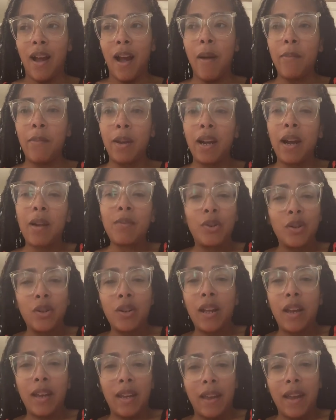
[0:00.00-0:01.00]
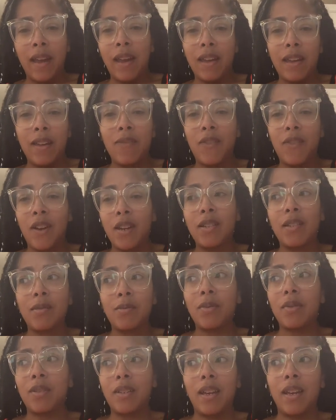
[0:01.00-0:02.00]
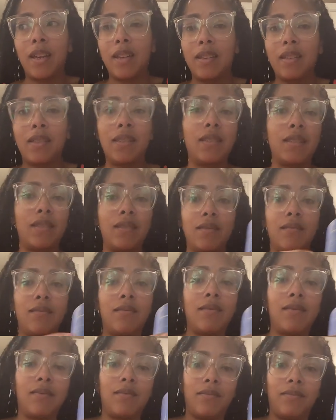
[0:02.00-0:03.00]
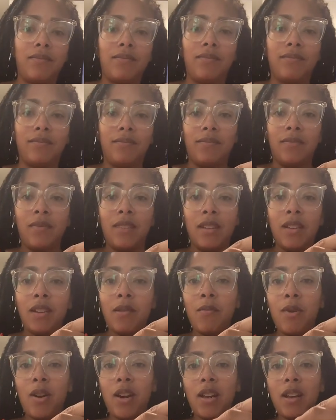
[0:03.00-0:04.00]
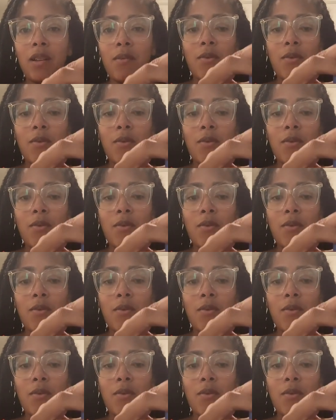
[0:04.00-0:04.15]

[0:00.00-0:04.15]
I mean, I'm sure they can not eat vegetables. Yes. Good morning.